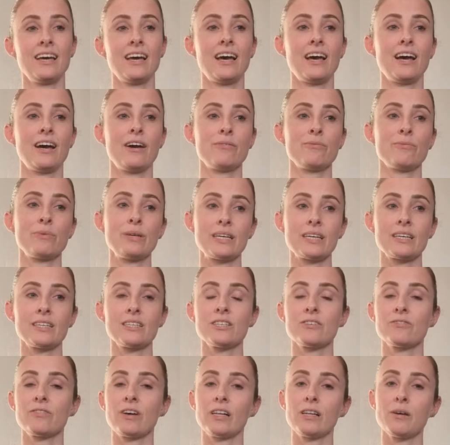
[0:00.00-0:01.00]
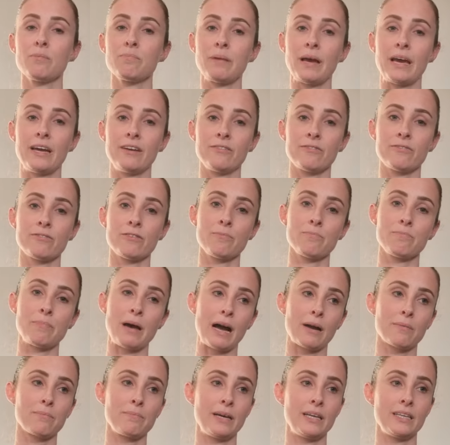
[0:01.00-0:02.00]
and we can develop pain from
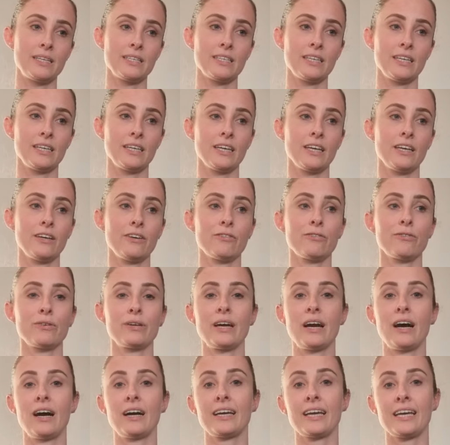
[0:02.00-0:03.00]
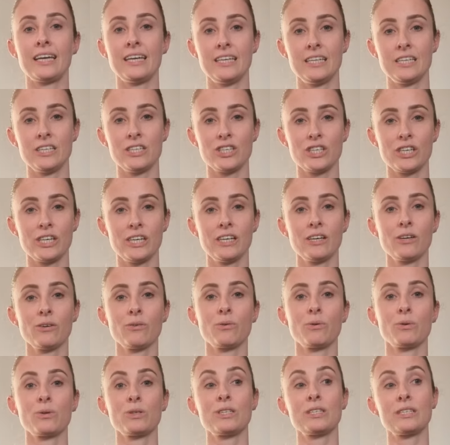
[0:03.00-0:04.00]
back bending if we are hinging
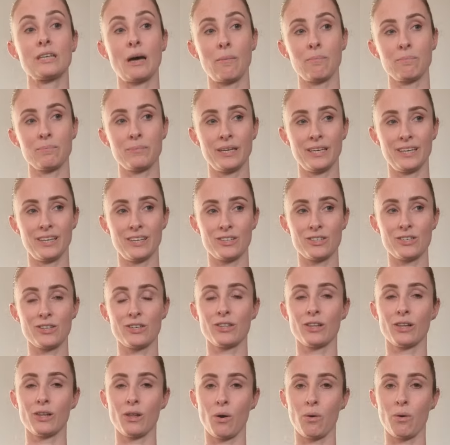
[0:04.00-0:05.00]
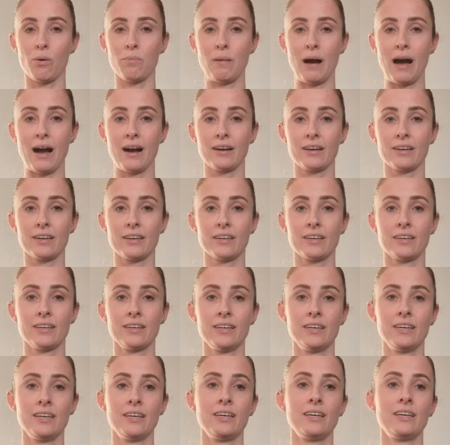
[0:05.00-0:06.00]
or dumping into the lower back.
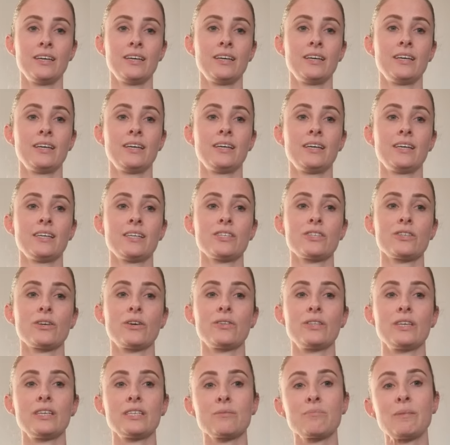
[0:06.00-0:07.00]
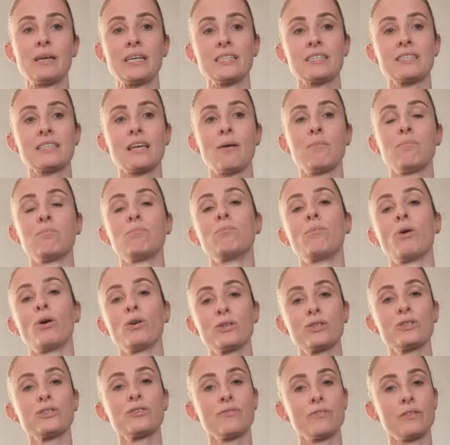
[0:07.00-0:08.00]
So this means that
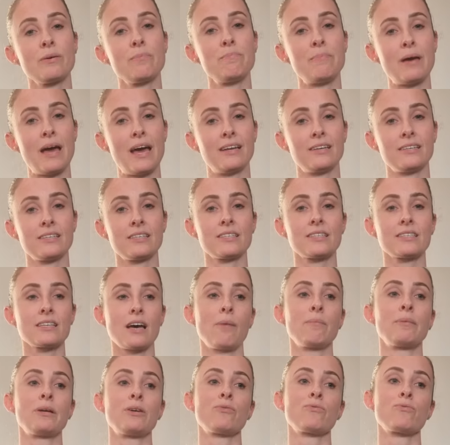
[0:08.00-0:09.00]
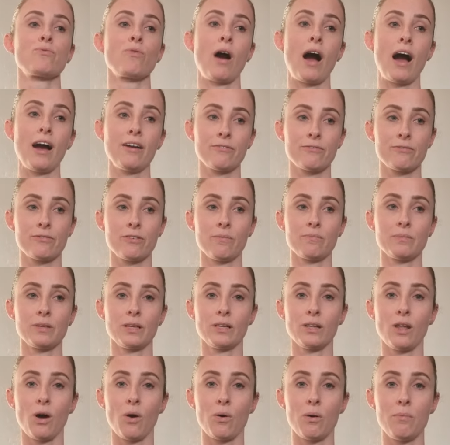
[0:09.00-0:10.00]
most of the bend is coming right from the
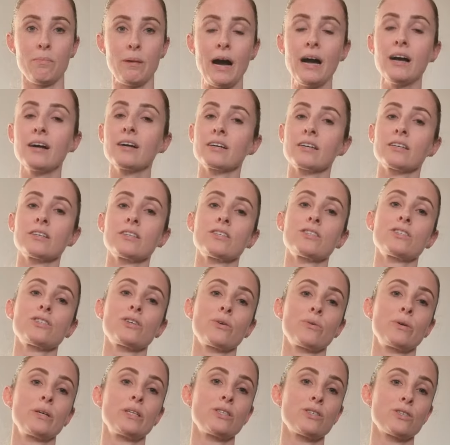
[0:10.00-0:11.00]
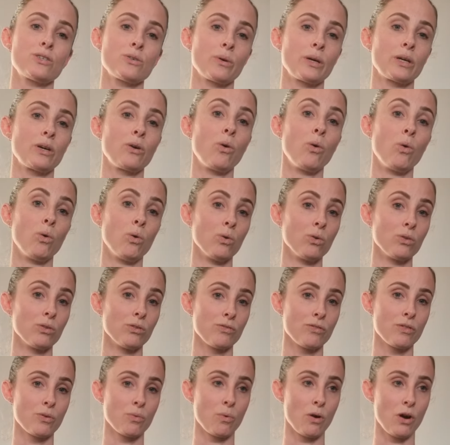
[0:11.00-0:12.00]
lower back, so it's doing all
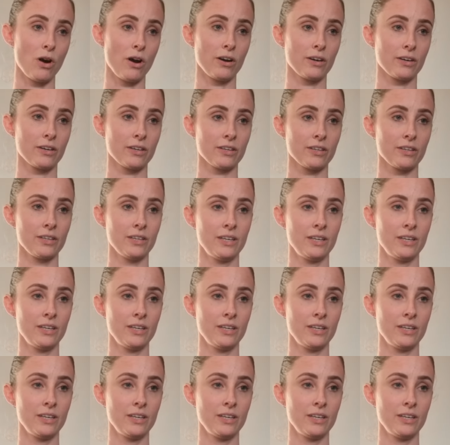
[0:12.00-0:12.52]
of the work.